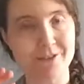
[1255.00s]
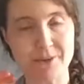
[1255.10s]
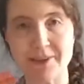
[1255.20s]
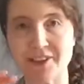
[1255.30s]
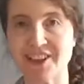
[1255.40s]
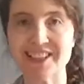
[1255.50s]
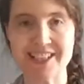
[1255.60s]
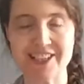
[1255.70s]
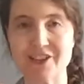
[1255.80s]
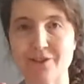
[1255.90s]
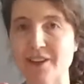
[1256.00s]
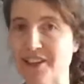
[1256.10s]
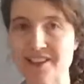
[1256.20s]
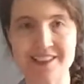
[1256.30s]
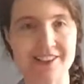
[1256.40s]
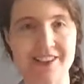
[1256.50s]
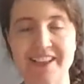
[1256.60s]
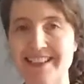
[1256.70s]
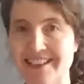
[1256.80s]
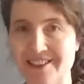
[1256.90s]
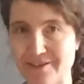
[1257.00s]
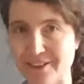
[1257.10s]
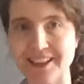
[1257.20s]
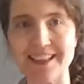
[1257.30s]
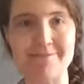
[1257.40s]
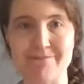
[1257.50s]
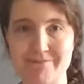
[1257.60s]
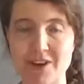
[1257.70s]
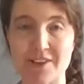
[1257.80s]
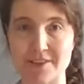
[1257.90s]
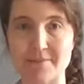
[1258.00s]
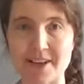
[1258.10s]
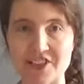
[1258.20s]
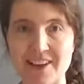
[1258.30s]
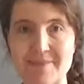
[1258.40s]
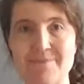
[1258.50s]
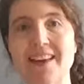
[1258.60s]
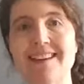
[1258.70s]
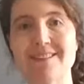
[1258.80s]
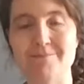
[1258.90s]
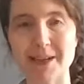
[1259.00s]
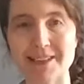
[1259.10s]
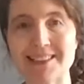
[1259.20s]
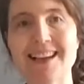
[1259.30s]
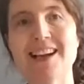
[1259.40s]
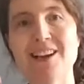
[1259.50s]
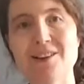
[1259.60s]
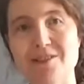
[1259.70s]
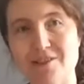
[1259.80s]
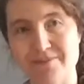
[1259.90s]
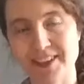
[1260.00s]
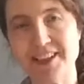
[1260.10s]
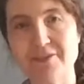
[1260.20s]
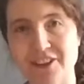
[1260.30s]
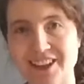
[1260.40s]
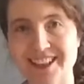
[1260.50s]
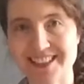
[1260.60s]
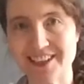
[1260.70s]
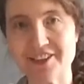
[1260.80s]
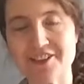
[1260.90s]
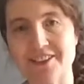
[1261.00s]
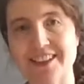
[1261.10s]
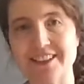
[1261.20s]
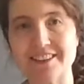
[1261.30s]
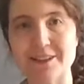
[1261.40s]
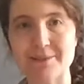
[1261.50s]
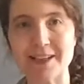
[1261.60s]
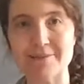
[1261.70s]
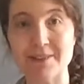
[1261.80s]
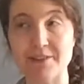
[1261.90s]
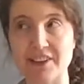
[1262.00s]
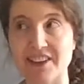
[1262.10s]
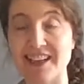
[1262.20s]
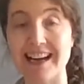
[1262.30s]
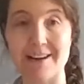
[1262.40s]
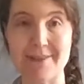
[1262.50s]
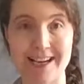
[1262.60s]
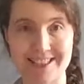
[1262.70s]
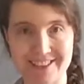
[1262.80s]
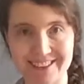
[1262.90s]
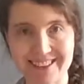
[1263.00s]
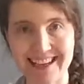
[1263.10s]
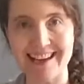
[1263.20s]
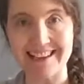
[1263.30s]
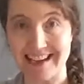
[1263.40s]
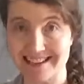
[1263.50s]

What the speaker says: European architecture, Renaissance architecture, really also my jam. But medieval architecture in Europe can be very haphazard and